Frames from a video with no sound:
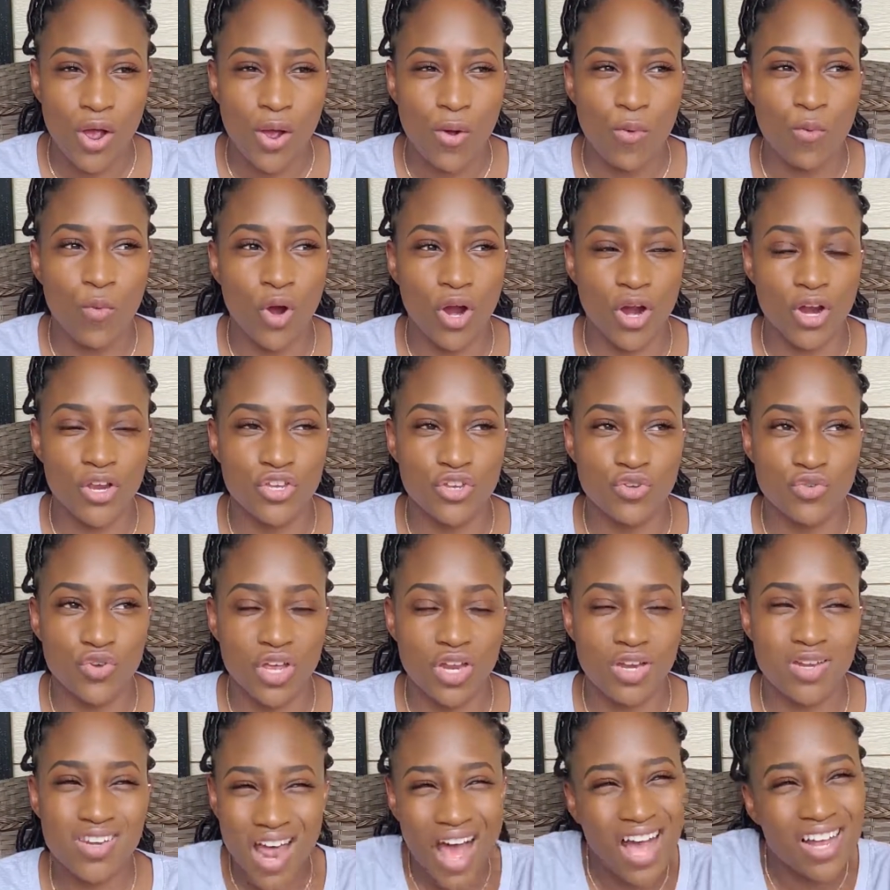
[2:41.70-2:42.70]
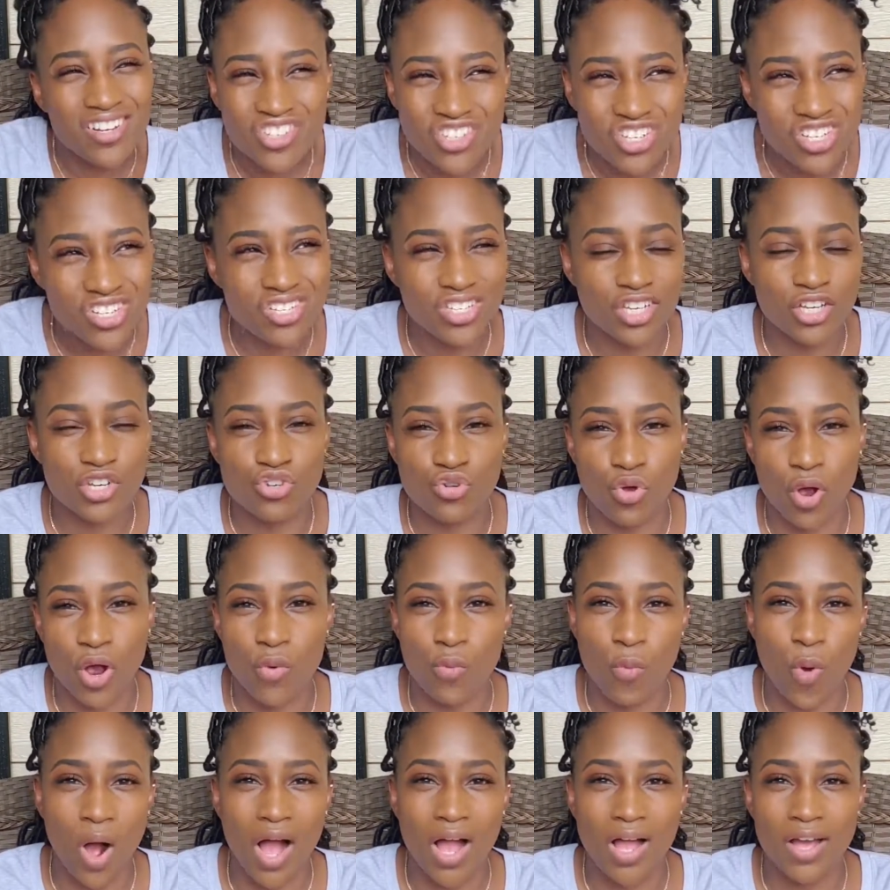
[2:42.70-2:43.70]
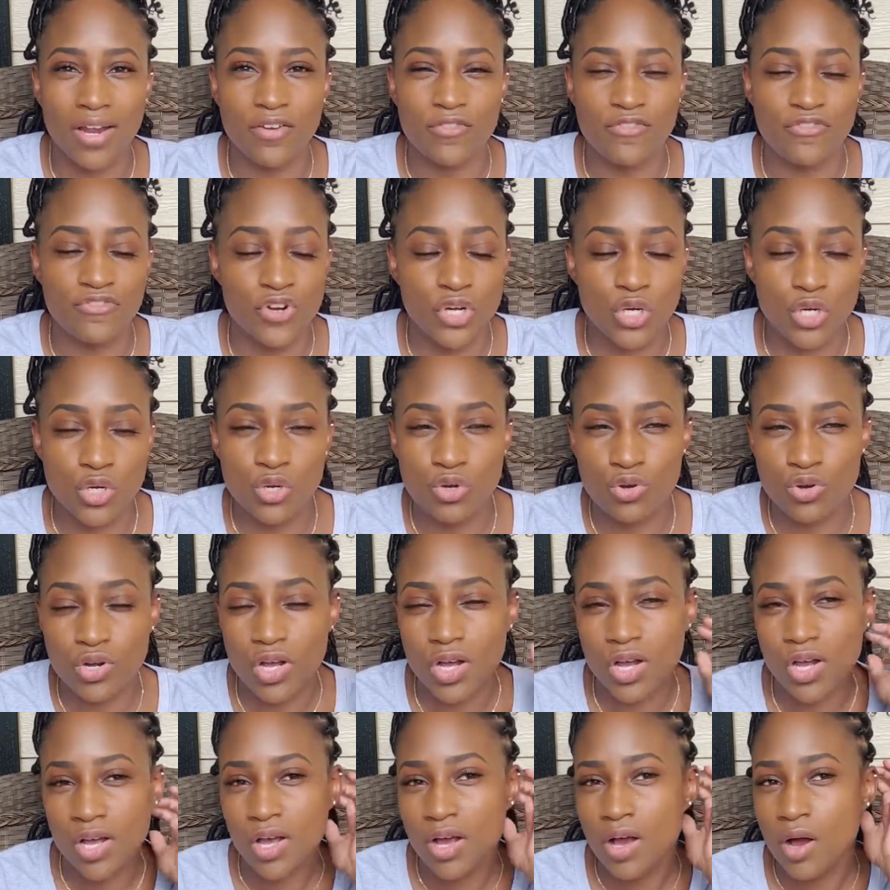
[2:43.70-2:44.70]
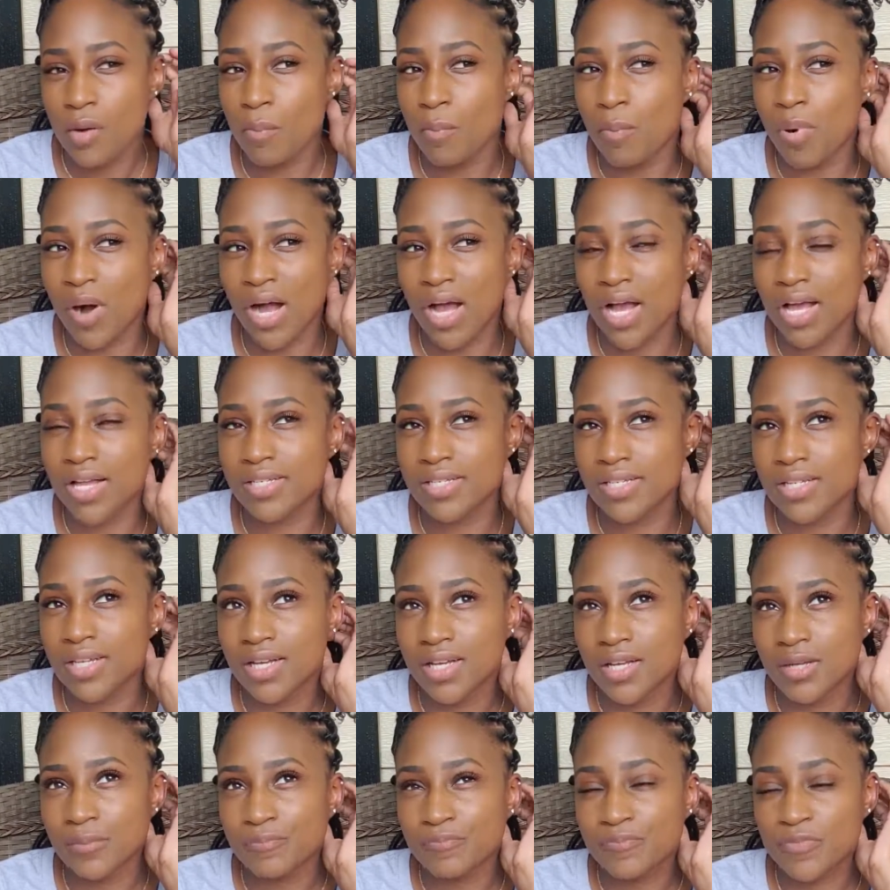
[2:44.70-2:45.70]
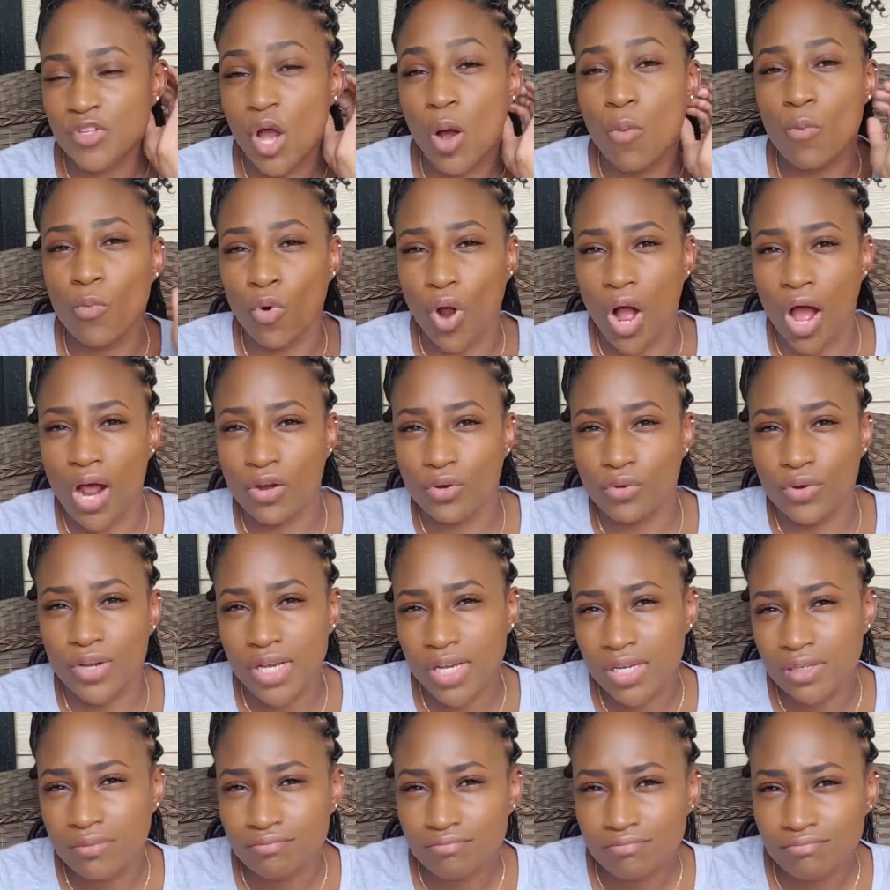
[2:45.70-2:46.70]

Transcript: where you can not just enjoy wine and food, but camaraderie